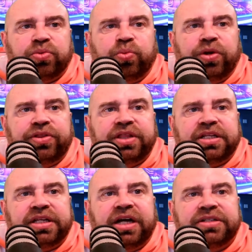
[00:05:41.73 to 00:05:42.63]
with the
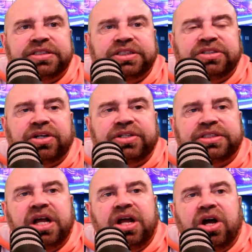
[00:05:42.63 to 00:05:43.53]
Dallas Stars
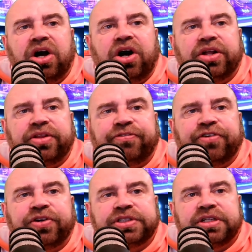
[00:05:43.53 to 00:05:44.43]
on the
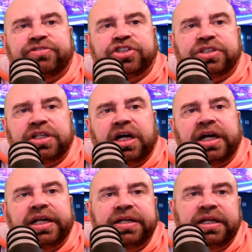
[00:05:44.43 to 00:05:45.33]
1st of July.